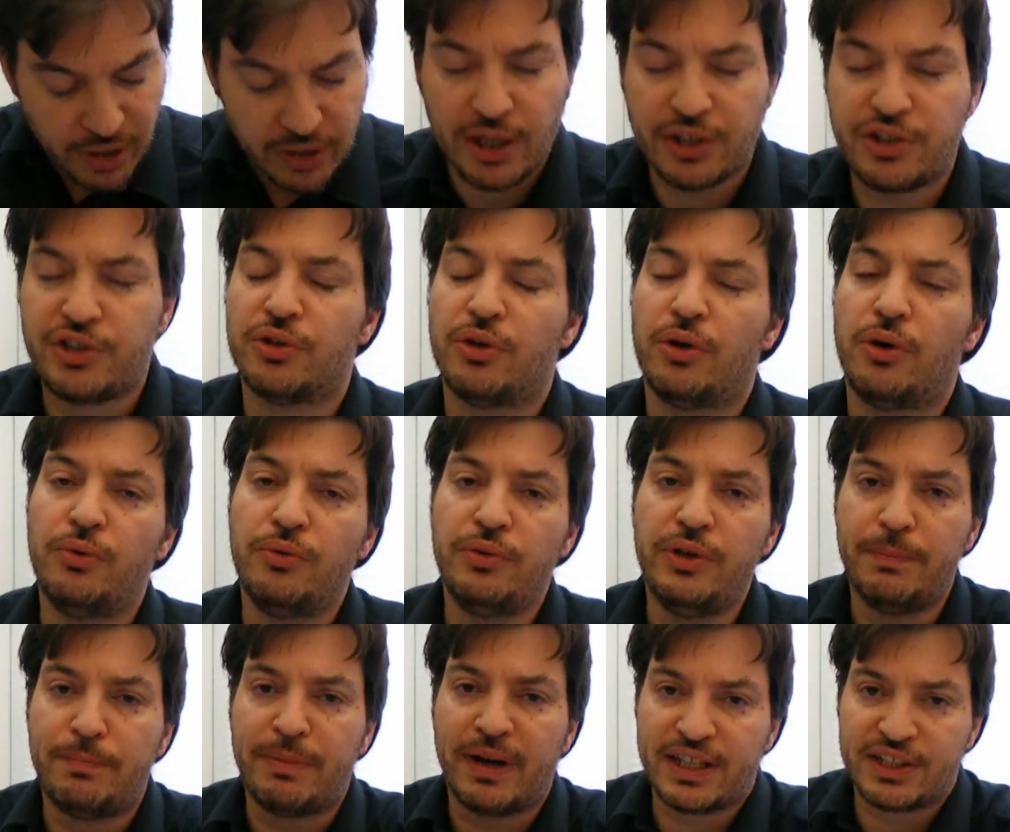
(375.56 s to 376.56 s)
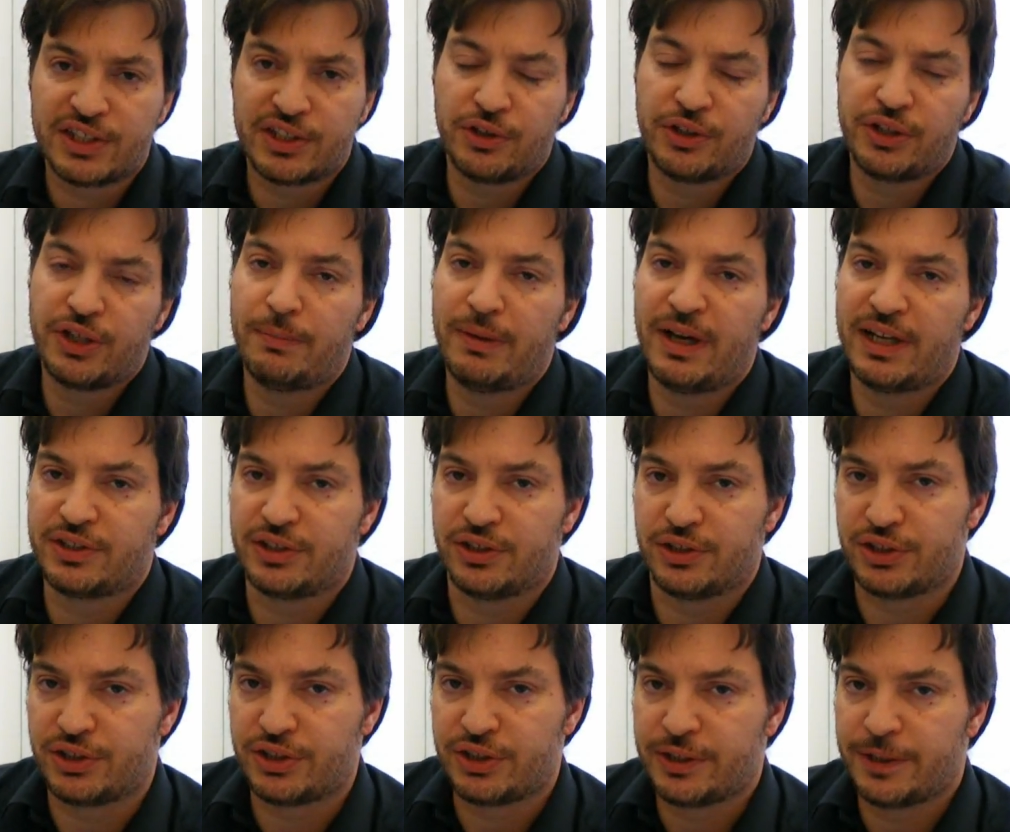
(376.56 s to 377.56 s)
that you're only passing on the
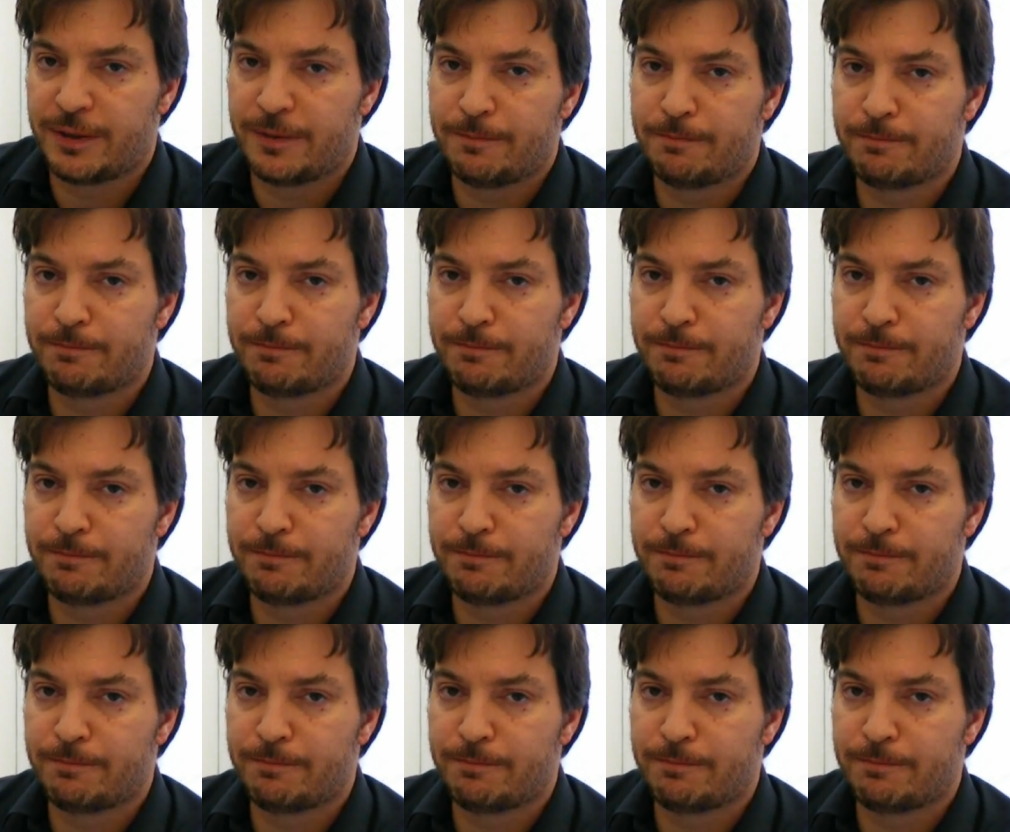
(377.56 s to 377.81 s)
message